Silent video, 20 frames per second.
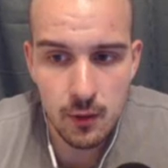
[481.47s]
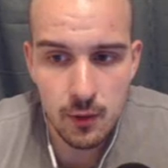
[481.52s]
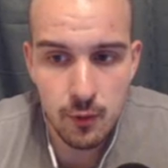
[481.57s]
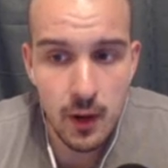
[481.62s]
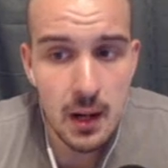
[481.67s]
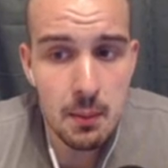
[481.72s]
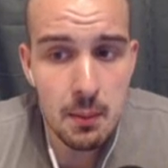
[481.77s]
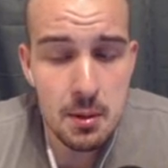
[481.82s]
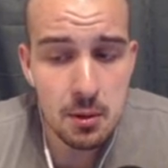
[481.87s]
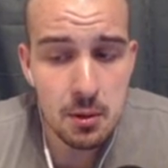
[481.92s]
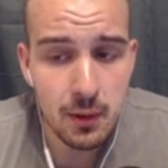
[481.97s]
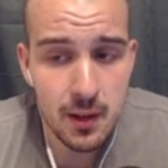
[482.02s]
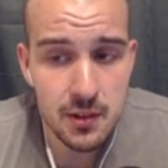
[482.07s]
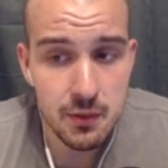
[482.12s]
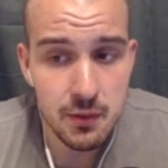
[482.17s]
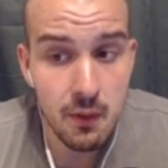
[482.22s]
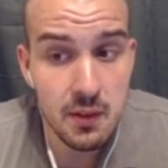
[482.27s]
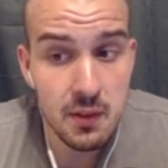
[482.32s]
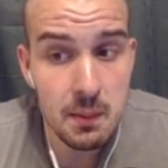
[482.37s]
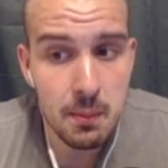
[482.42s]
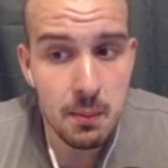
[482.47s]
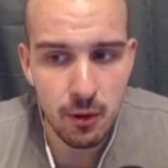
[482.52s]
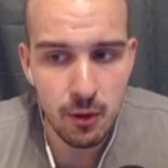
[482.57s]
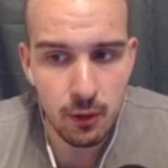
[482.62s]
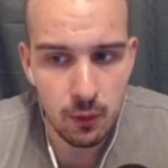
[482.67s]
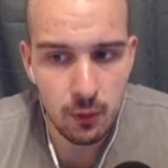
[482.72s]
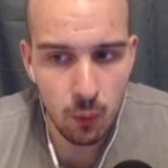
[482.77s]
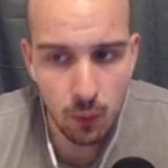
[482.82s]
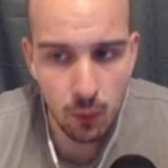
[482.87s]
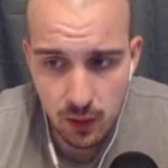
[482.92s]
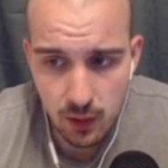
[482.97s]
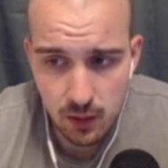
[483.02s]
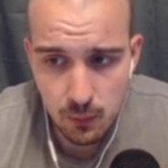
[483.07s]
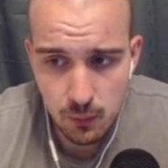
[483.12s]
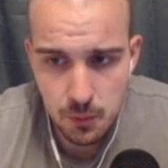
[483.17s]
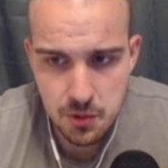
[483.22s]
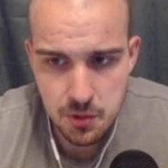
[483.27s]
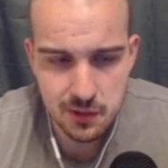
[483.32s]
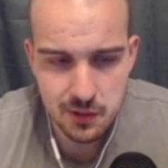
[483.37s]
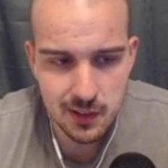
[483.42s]
Elemental lasts 15% longer,
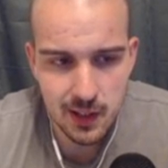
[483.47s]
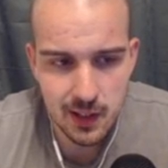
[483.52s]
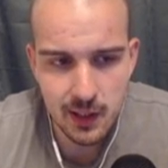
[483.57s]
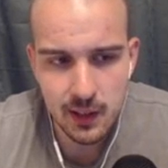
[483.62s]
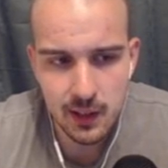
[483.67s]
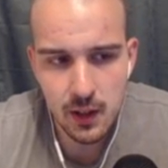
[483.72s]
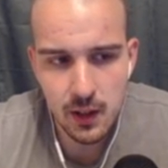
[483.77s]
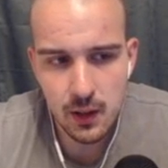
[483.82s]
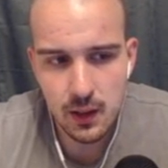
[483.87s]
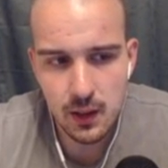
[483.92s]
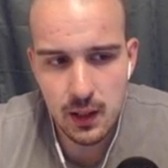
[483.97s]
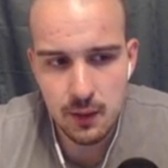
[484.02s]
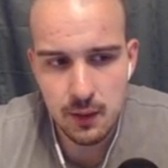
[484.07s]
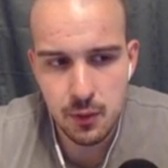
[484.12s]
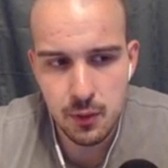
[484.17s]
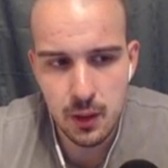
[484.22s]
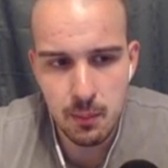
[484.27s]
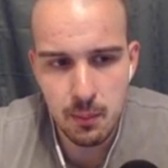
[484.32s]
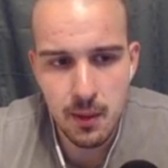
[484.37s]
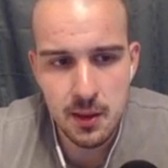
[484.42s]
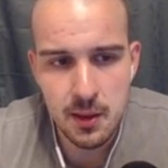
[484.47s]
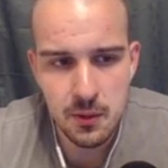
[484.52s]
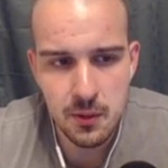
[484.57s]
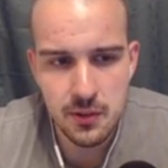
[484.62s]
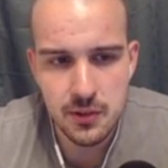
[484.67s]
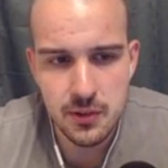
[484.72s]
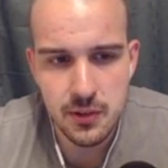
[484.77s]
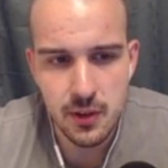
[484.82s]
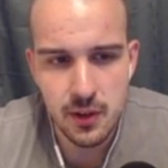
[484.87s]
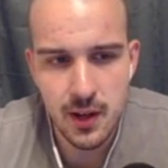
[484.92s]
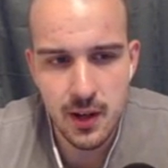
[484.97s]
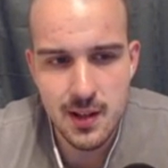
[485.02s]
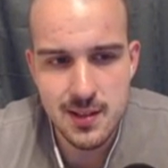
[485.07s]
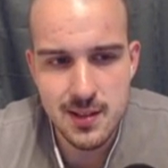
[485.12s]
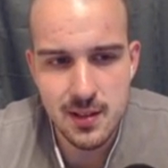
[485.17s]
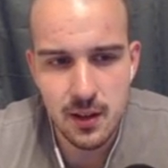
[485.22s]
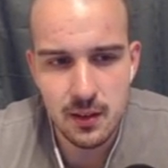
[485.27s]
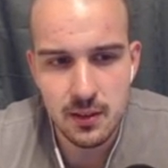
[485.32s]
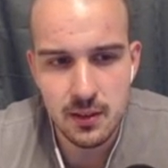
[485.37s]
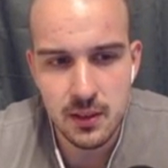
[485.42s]
which is like if your Elemental is let's
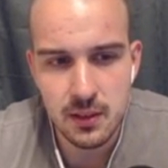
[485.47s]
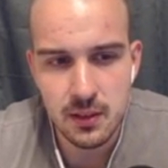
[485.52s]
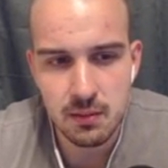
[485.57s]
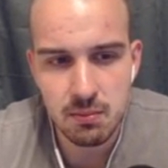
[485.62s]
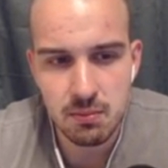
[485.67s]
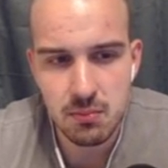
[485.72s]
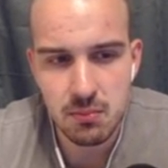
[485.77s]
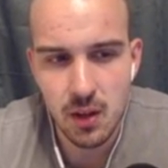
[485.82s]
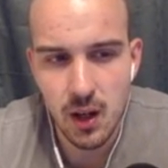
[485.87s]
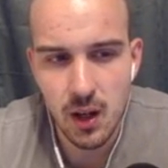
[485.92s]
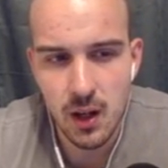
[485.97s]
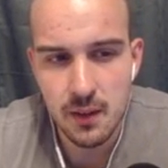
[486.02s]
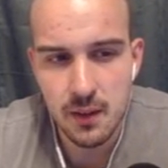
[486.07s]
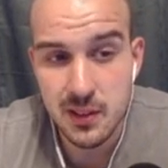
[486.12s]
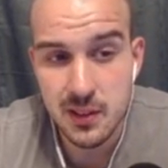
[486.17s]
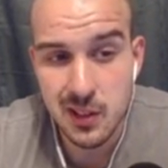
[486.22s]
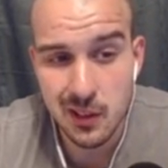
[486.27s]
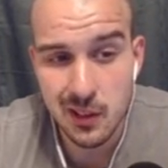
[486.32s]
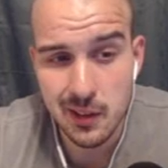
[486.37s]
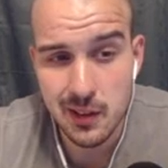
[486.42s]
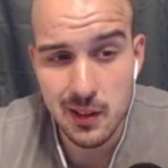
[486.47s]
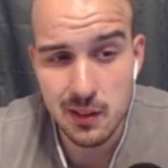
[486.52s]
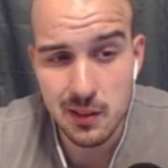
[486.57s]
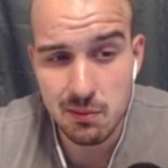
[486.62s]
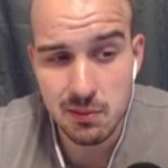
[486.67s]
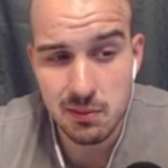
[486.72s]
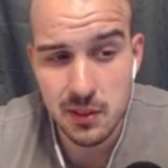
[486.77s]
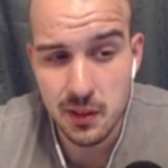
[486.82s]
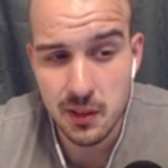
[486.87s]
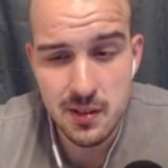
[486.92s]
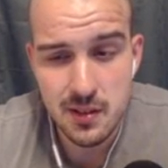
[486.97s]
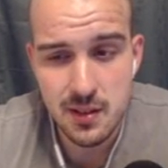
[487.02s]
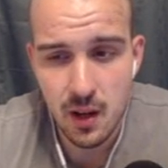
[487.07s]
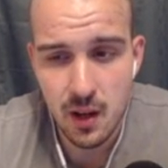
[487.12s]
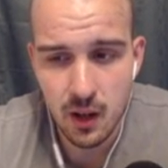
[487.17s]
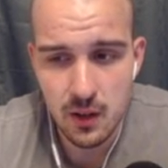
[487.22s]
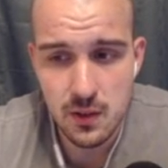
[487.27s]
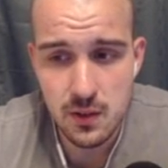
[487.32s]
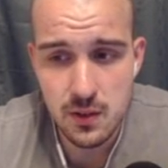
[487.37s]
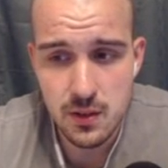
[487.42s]
say 30
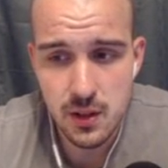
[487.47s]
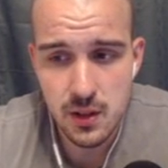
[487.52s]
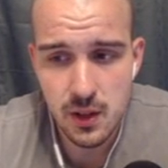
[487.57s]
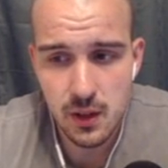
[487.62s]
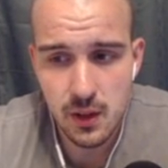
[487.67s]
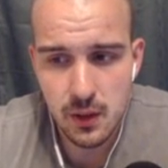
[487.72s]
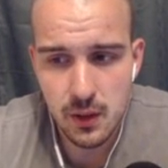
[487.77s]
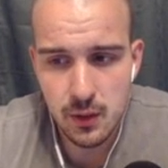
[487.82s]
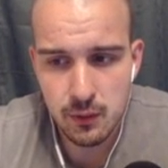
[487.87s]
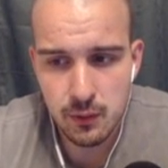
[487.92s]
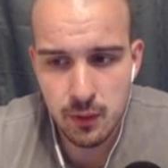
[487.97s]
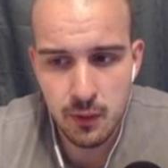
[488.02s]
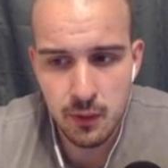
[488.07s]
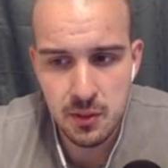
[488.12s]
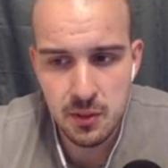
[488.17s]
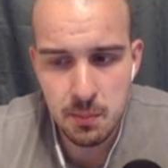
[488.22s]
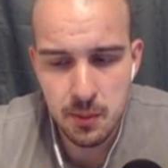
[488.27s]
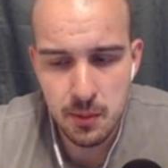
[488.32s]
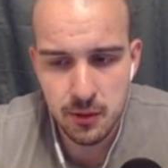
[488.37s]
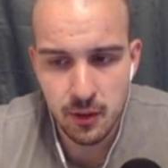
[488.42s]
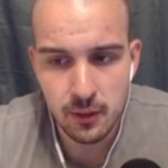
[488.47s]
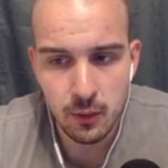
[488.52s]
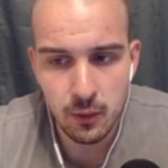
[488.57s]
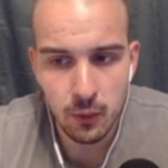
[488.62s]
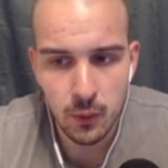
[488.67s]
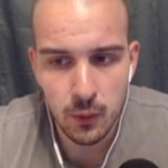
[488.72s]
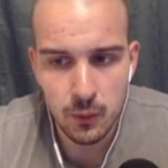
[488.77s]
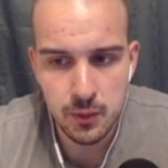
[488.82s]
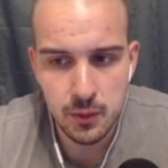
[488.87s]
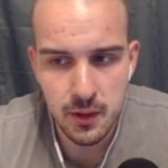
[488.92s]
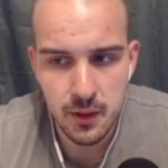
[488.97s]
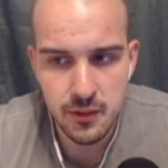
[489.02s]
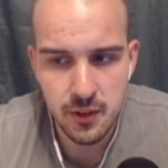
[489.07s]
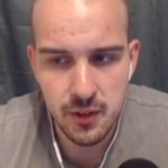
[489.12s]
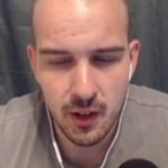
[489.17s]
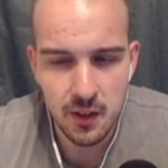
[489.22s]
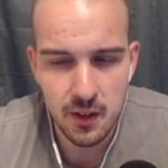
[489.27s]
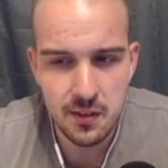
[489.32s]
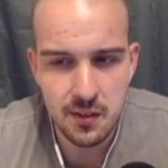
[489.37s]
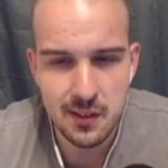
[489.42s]
seconds, 15% longer of 30
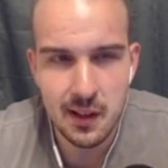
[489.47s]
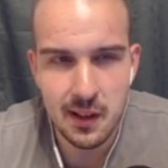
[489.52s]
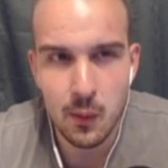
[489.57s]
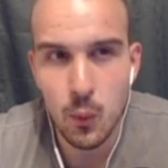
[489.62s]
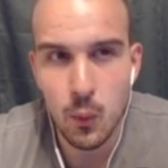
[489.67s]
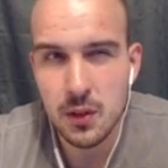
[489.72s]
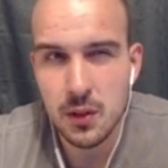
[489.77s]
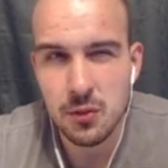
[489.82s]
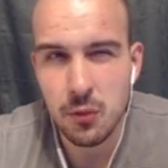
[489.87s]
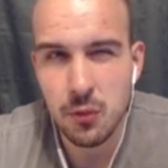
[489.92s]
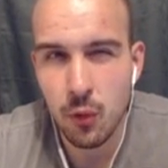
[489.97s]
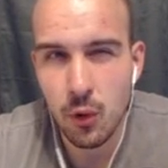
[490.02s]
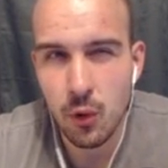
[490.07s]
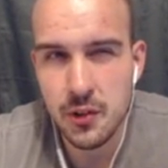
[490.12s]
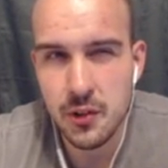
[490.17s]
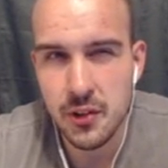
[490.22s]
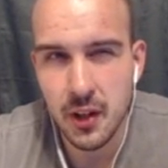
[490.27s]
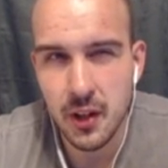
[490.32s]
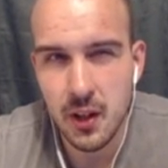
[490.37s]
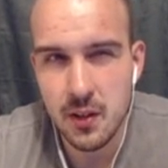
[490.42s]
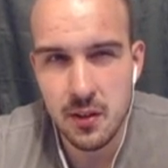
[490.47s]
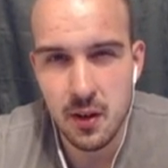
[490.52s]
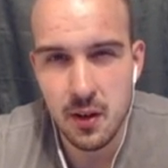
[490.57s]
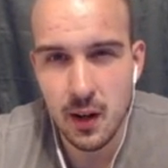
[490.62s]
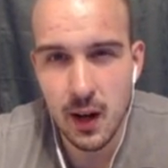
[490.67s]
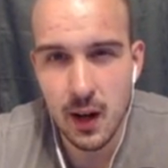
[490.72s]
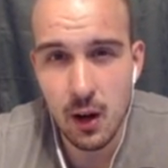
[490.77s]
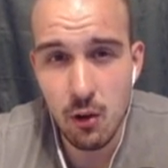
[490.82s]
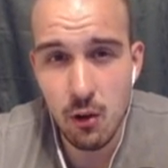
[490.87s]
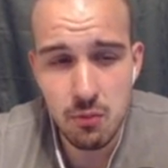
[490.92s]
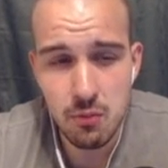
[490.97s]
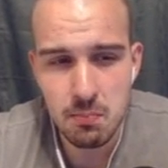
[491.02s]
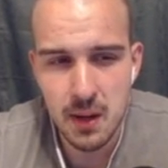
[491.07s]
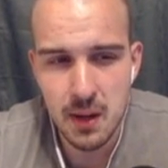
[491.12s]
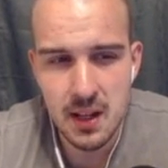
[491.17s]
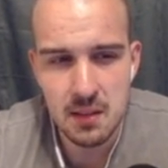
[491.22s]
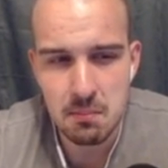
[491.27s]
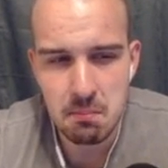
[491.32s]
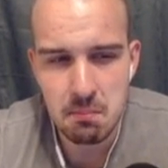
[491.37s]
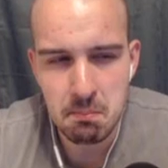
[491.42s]
seconds is like what, 4 seconds and a half?
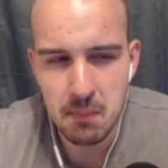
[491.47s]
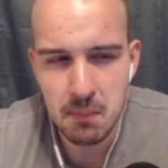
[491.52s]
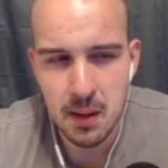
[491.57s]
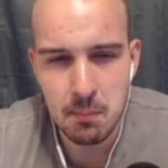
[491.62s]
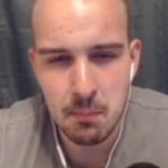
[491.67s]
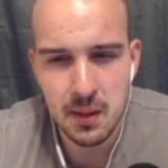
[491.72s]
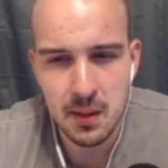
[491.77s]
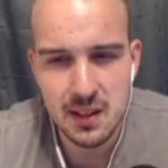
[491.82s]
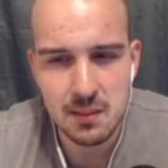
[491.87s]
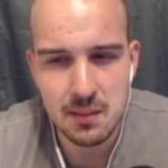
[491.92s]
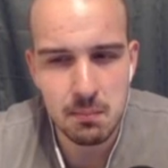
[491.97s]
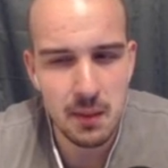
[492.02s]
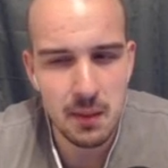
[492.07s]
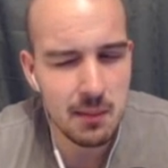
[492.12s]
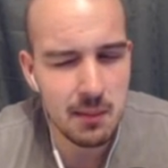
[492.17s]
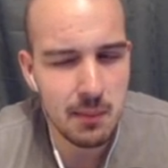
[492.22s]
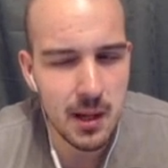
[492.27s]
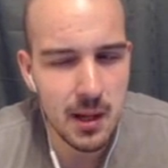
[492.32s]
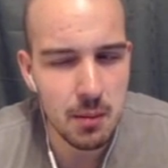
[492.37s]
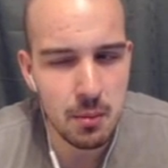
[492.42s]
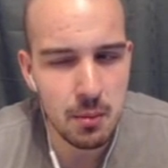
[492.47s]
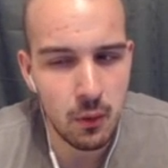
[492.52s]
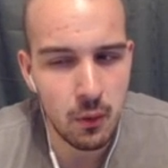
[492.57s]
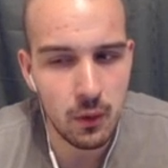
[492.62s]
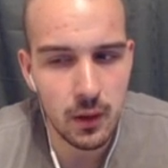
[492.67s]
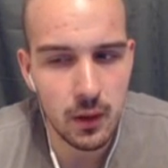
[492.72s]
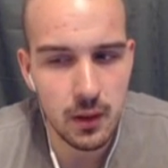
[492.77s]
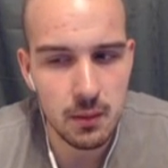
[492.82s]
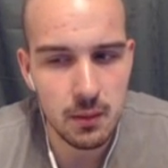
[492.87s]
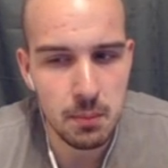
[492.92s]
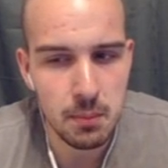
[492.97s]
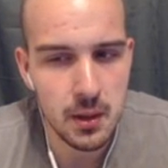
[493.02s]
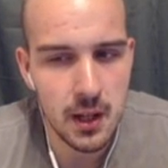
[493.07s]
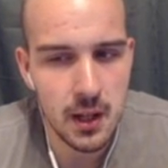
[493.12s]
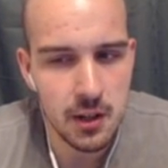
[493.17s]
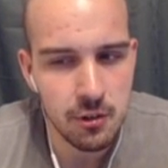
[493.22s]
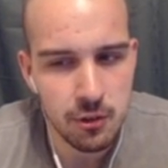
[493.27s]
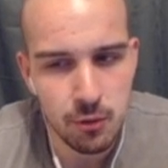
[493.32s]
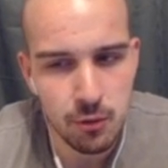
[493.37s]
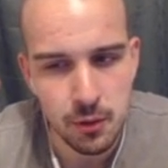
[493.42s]
My math might be wrong, but
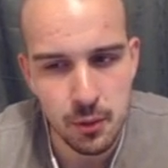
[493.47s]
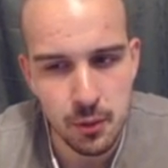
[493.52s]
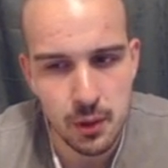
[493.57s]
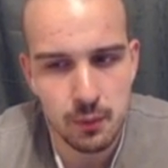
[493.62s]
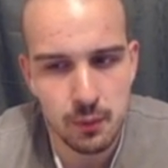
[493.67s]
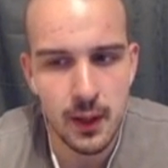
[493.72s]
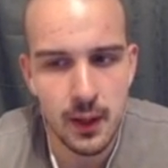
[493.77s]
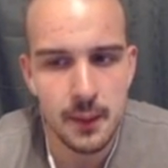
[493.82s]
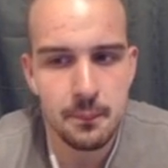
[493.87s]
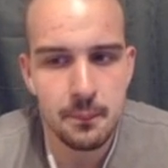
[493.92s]
I just do it on the fly.